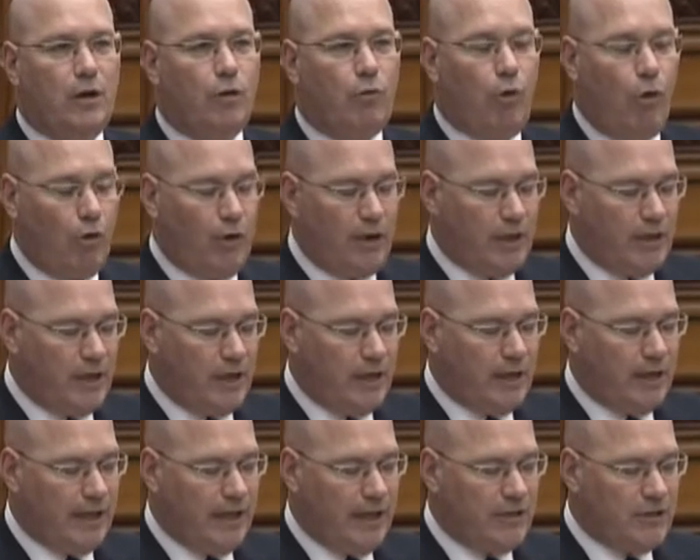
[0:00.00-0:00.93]
quoted
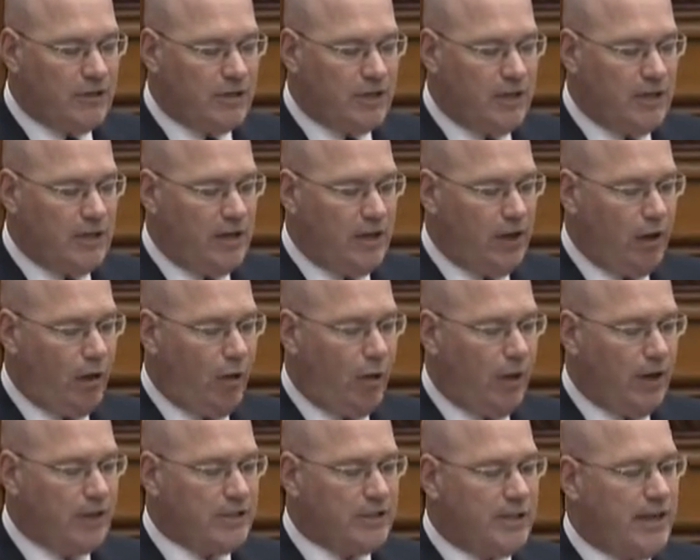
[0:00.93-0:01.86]
the LHIN
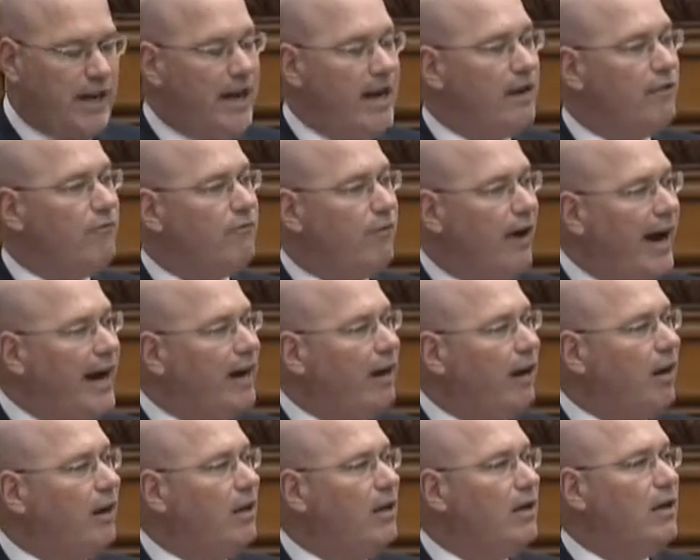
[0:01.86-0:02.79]
CEO as saying
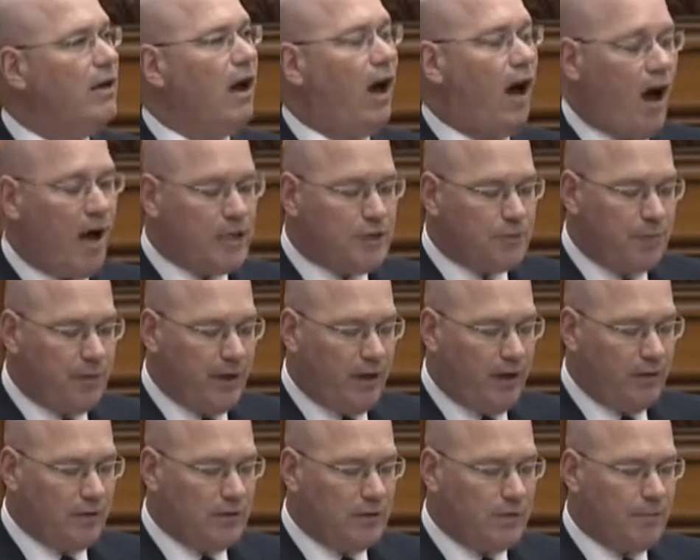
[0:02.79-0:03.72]
vital
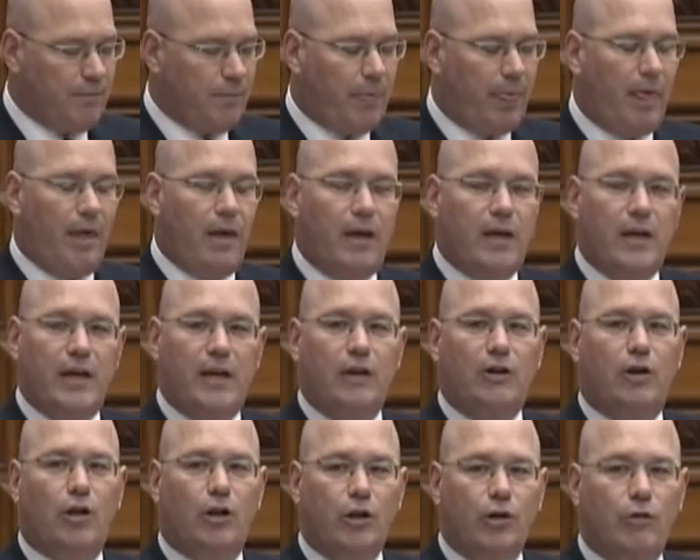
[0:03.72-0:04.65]
hospitals
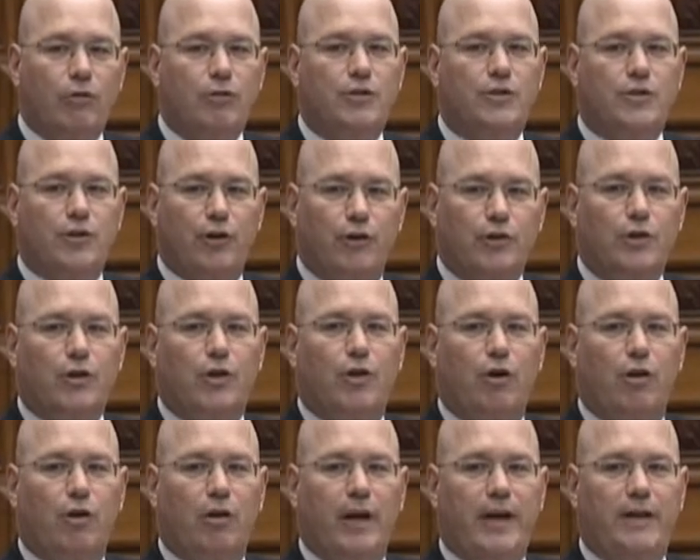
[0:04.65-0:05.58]
include
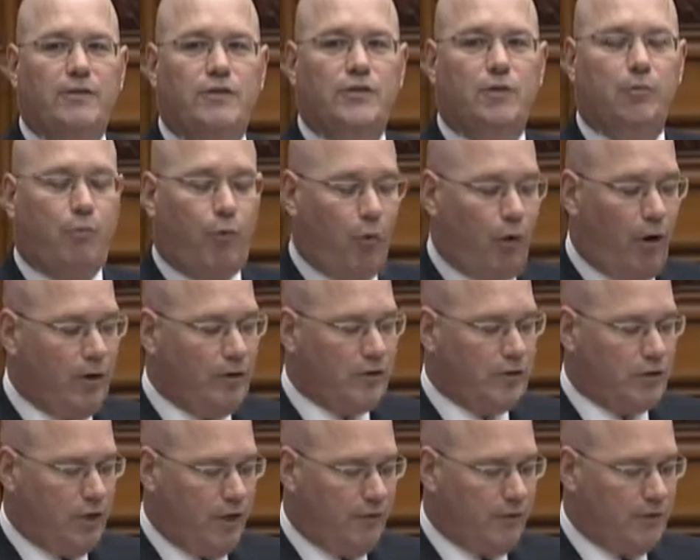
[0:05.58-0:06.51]
surgical and
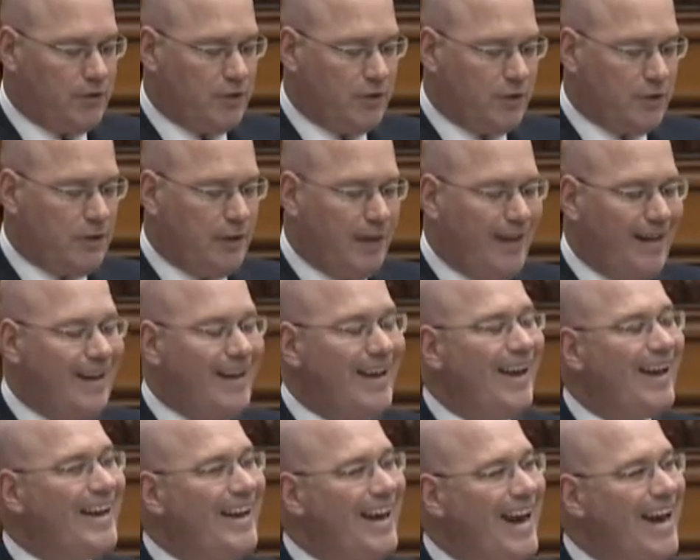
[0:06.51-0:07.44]
support services.
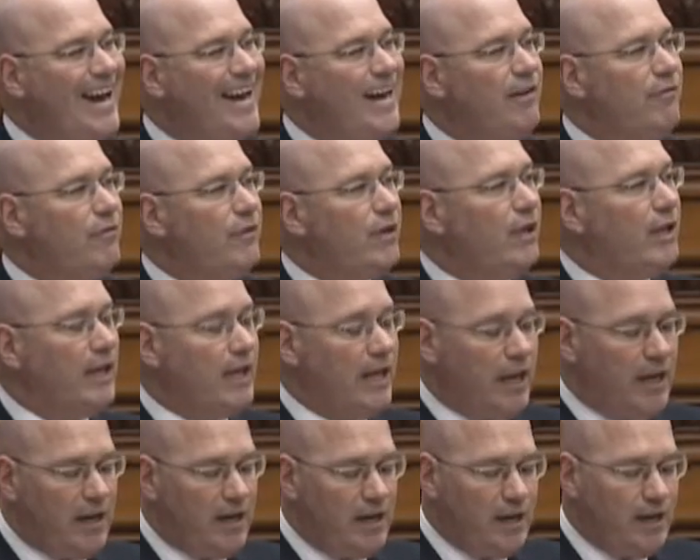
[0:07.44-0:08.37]
Again, if the
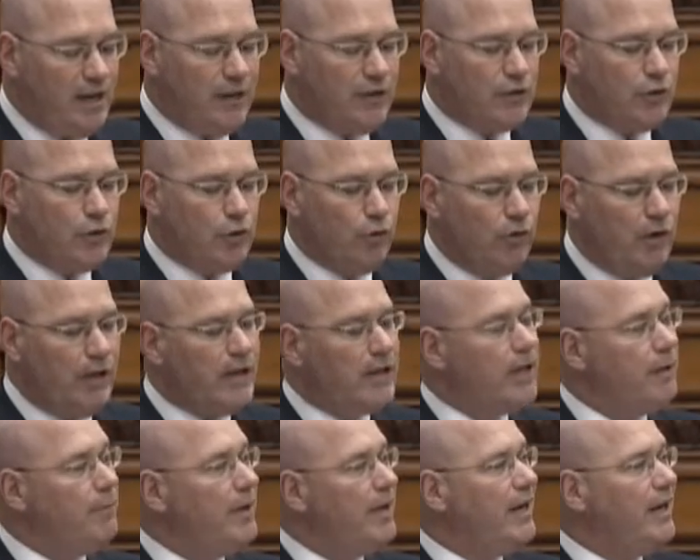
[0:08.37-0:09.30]
LHIN is truly
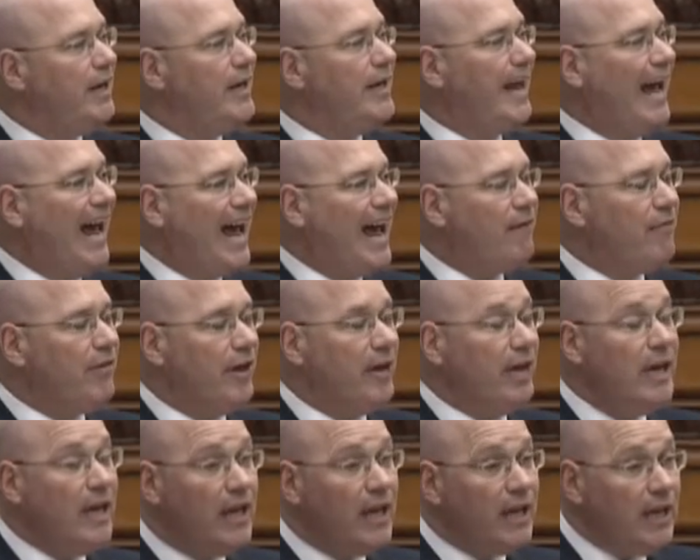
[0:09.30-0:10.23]
committed in
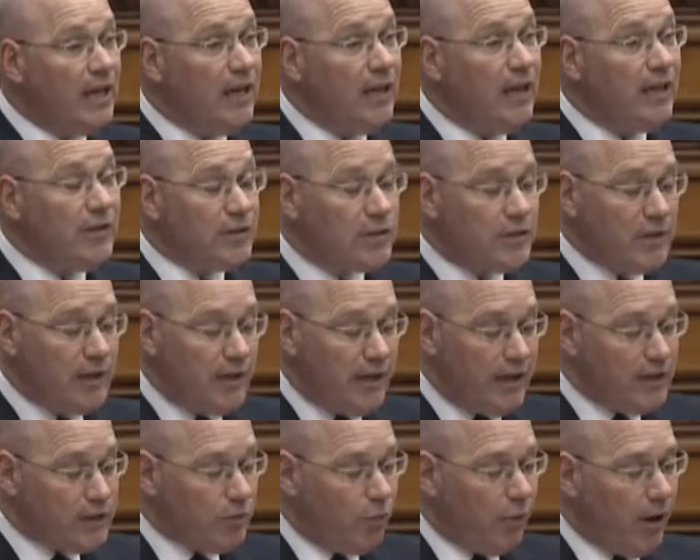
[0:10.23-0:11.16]
having, in
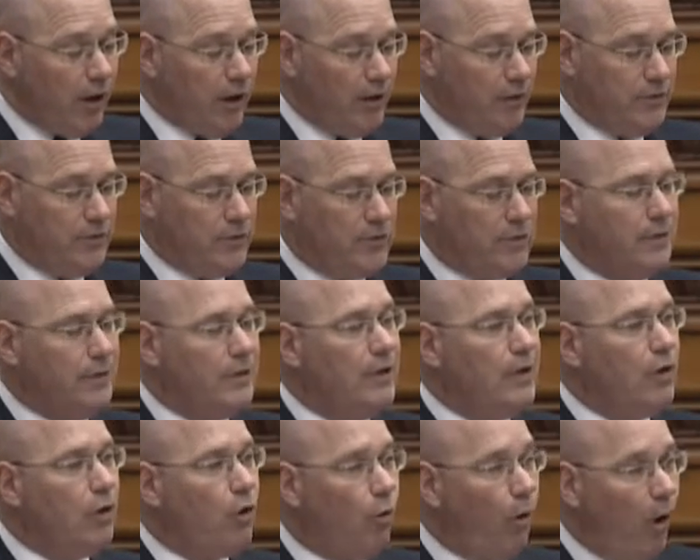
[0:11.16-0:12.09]
its words,
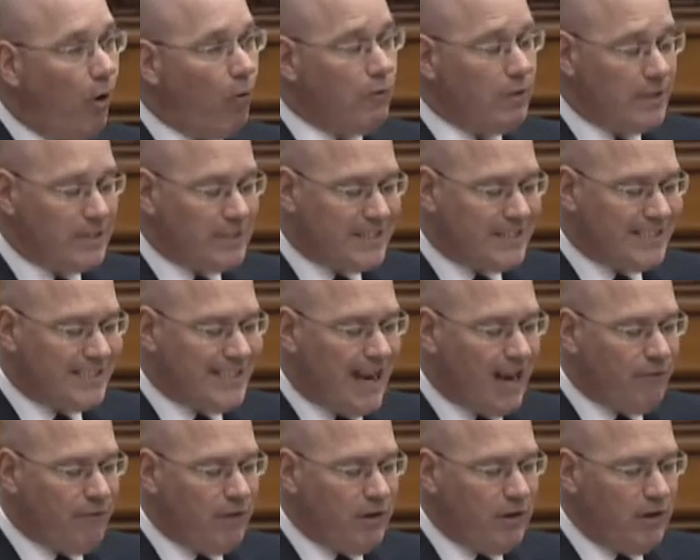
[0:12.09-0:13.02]
quote,
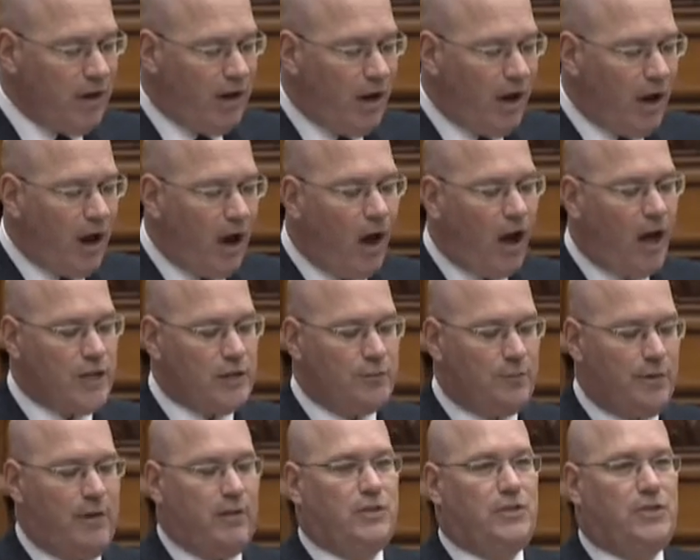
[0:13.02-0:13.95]
7
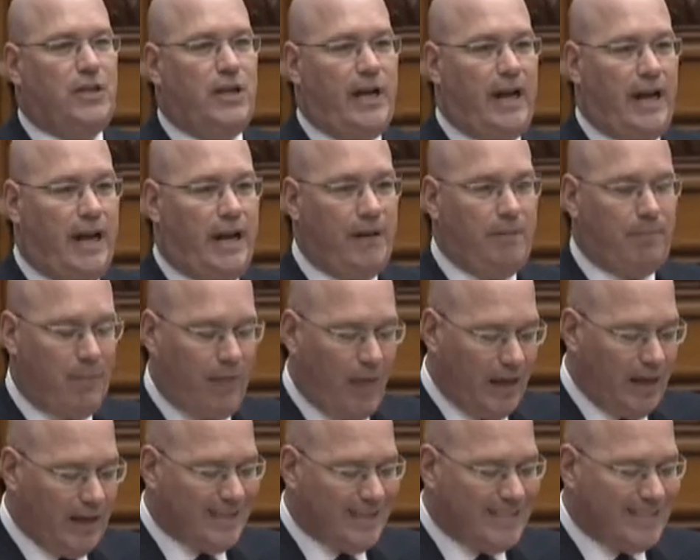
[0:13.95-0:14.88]
hospitals today,
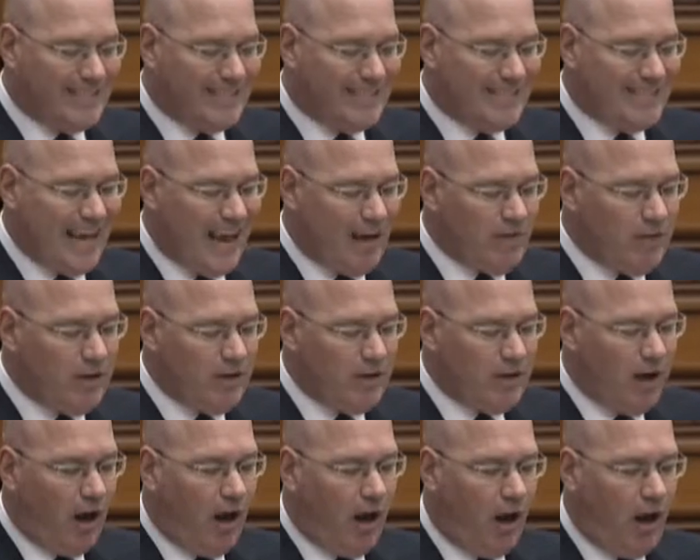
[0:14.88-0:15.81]

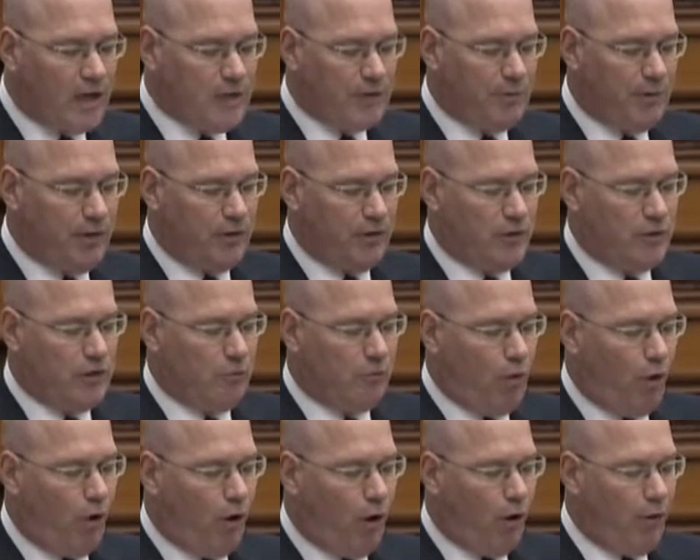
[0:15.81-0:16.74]
7 hospitals
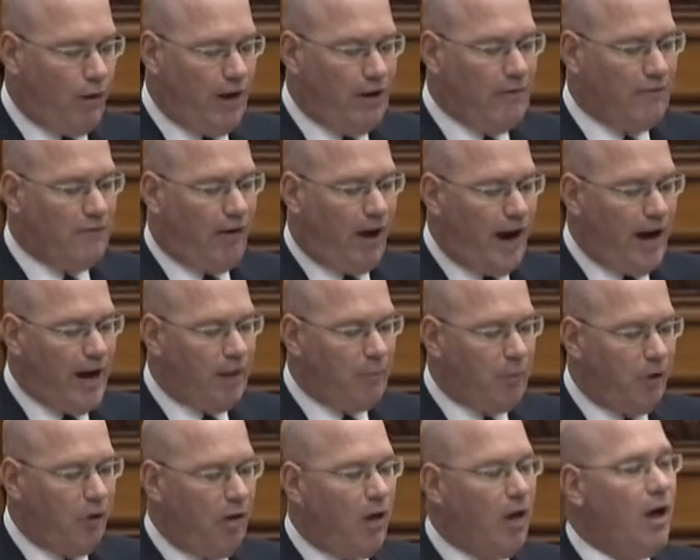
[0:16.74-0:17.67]
tomorrow, and
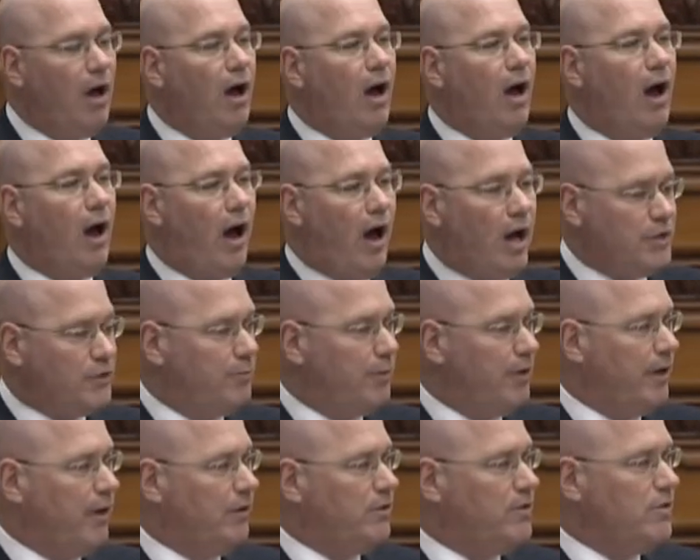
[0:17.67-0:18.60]
viable
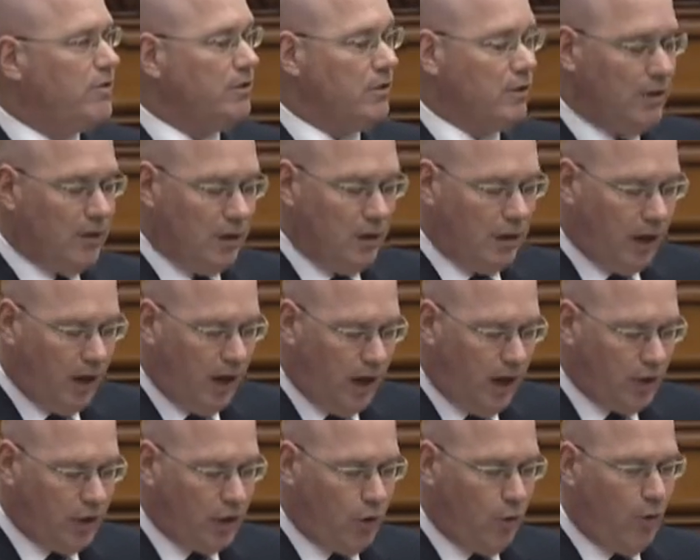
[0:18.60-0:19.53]
hospitals,
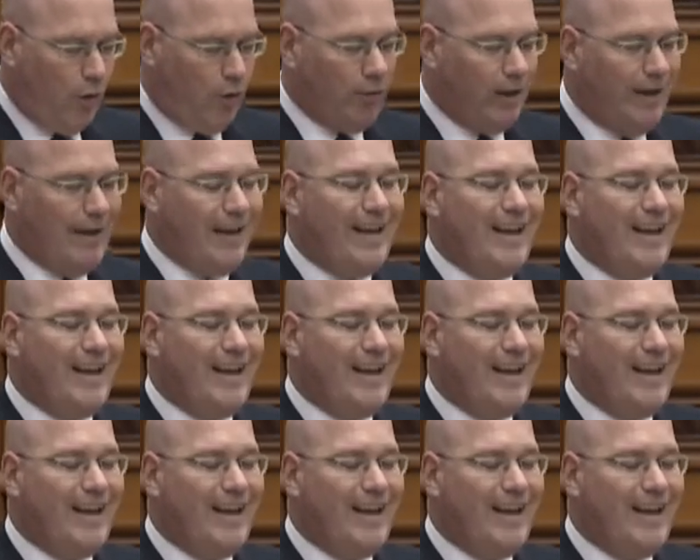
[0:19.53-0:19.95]
unquote.